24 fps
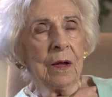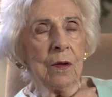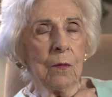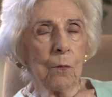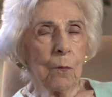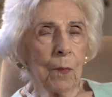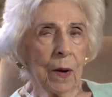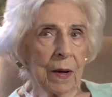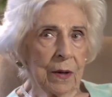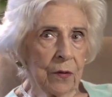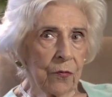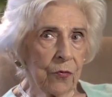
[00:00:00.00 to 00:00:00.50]

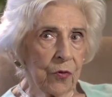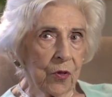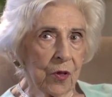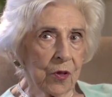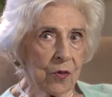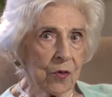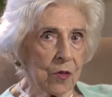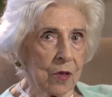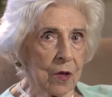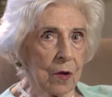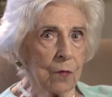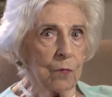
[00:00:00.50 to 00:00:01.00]
And my
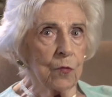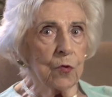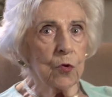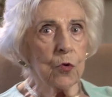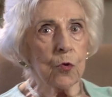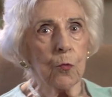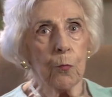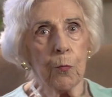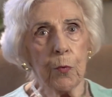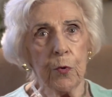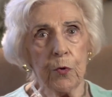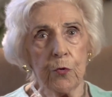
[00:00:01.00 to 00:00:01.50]
sister was
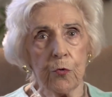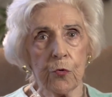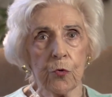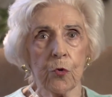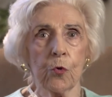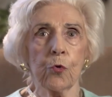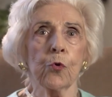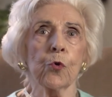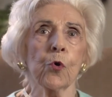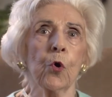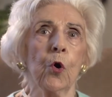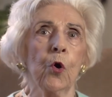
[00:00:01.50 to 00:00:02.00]
supposed
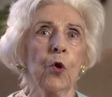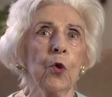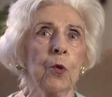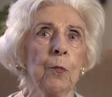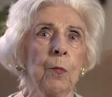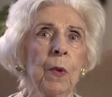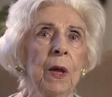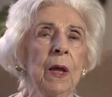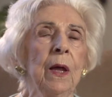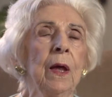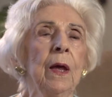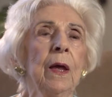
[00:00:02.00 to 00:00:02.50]
to join
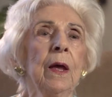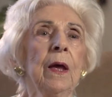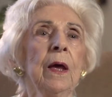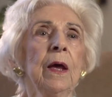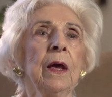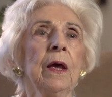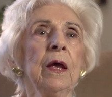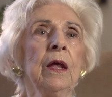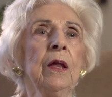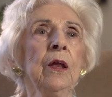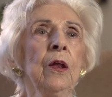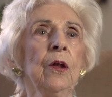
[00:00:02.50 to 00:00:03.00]
me
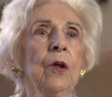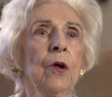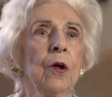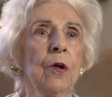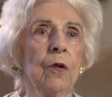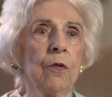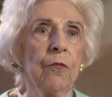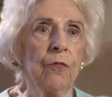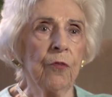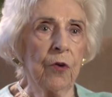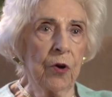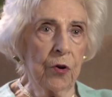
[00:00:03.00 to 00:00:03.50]
in
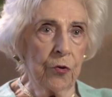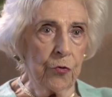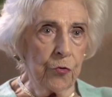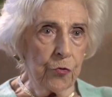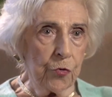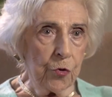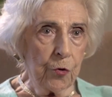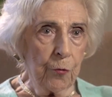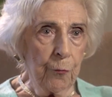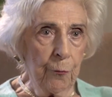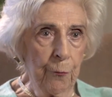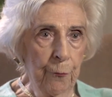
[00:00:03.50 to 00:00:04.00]

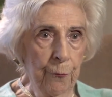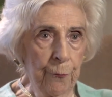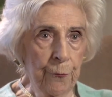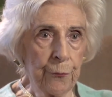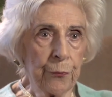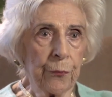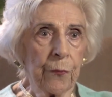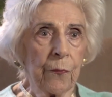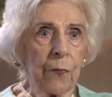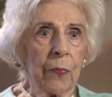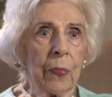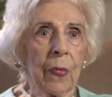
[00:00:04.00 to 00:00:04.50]
Hilversum
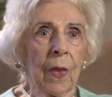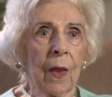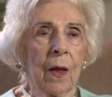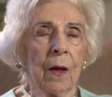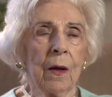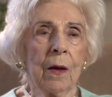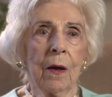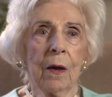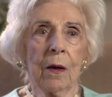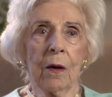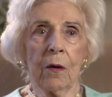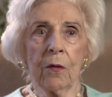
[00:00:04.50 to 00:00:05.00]

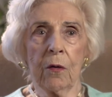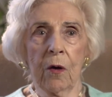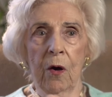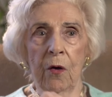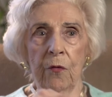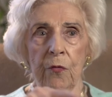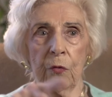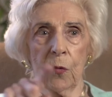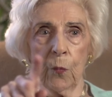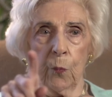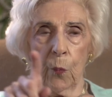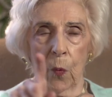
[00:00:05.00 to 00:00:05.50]

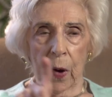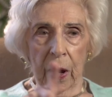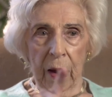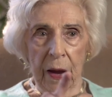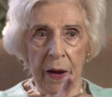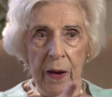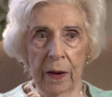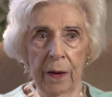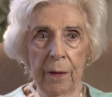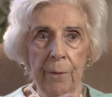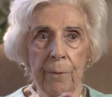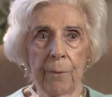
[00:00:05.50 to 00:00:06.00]
on the
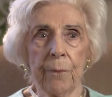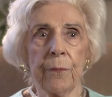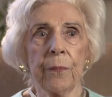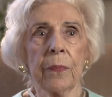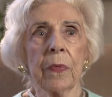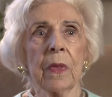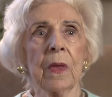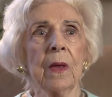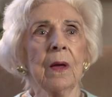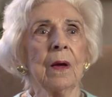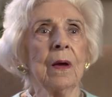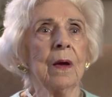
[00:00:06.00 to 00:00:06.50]
way,
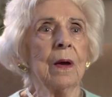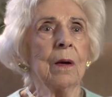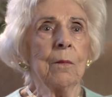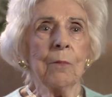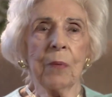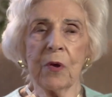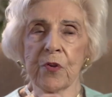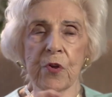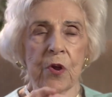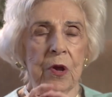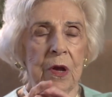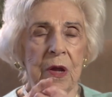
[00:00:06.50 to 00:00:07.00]

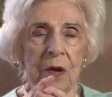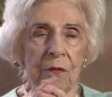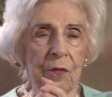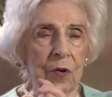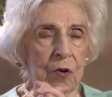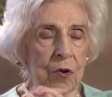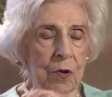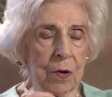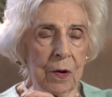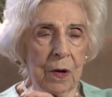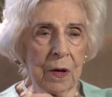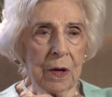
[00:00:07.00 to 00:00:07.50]
but she
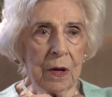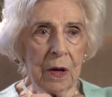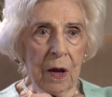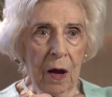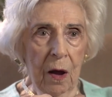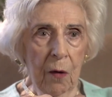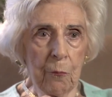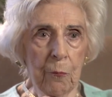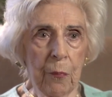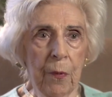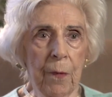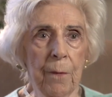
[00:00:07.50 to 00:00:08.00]
never turned
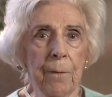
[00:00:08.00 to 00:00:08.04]
up.